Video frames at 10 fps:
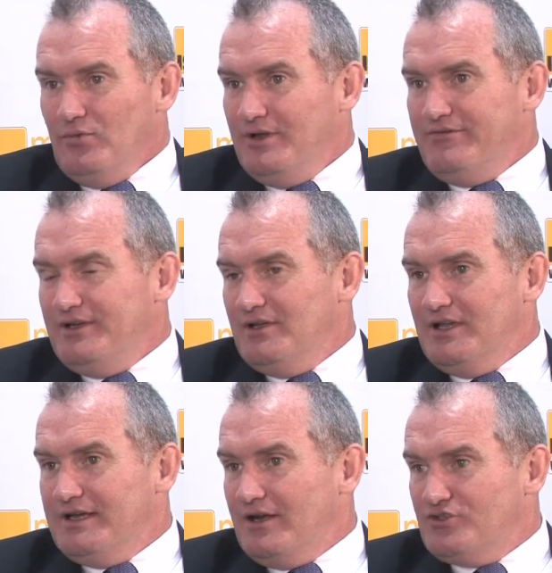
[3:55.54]
we feel
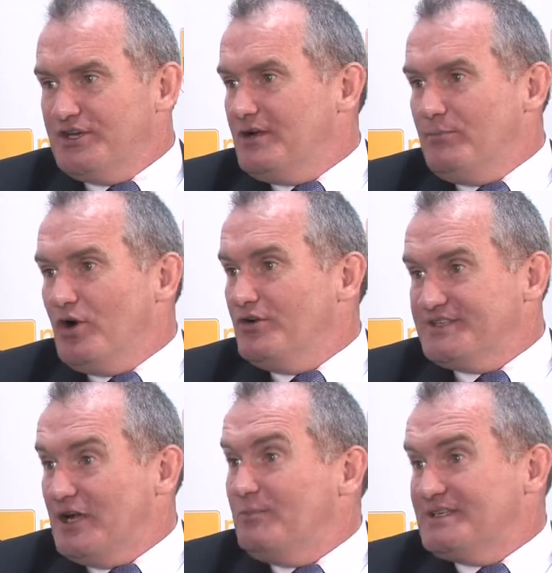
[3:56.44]
like our channel
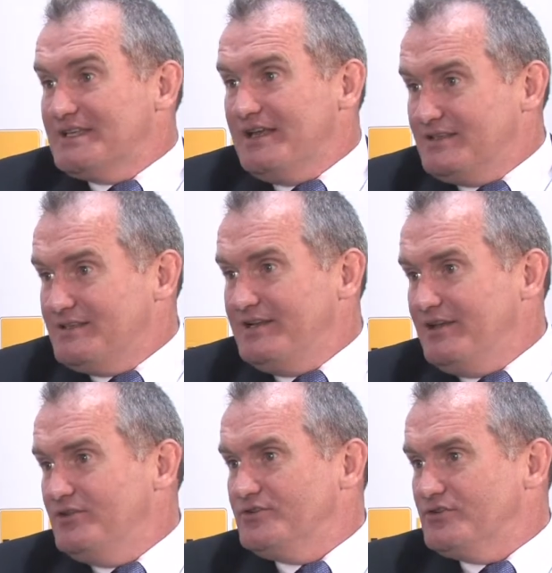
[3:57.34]
partners help us get it to the
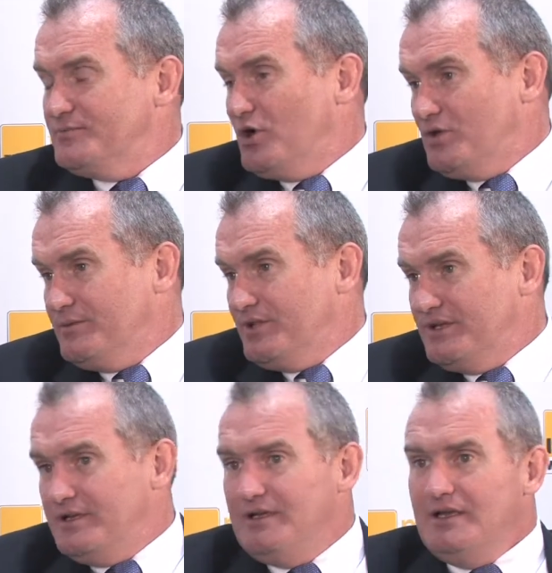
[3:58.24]
end users, but
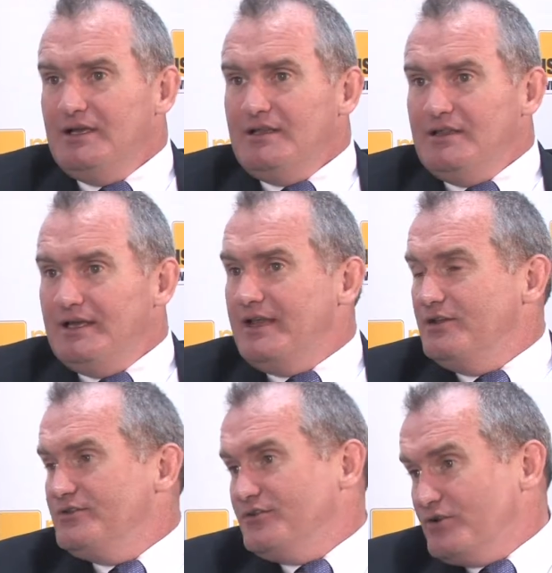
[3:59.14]
ultimately the
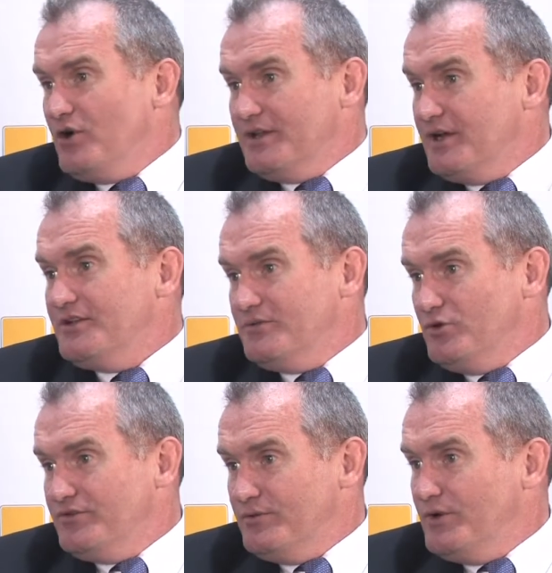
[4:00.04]
end users are the
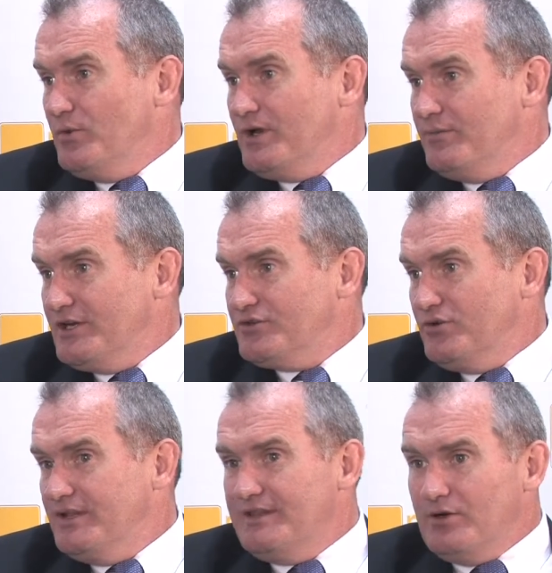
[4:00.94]
customers, and we want to make
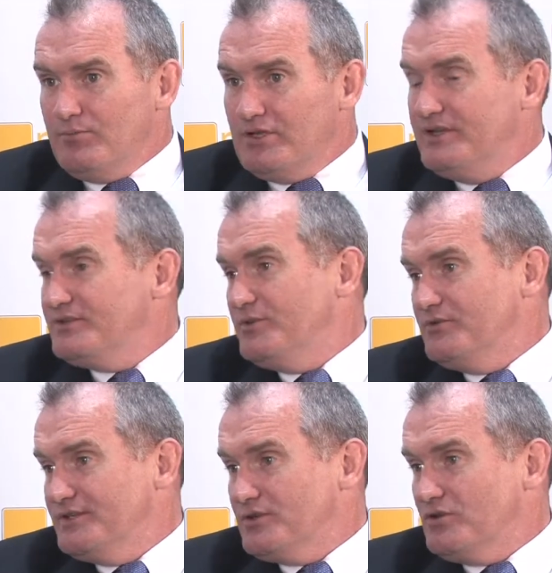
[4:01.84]
sure that they're pleased with
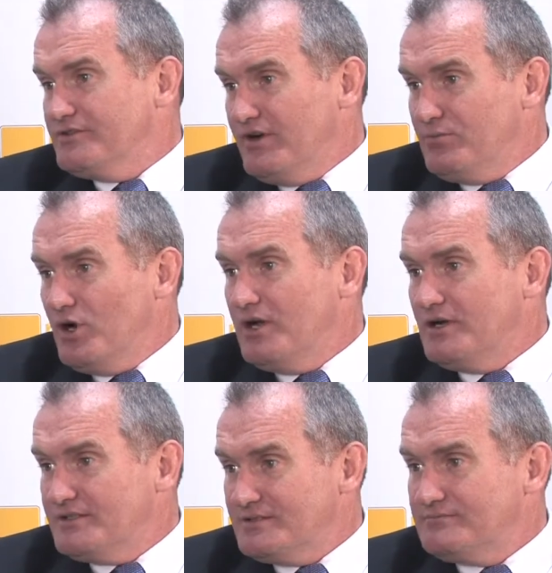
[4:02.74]
the results of our products.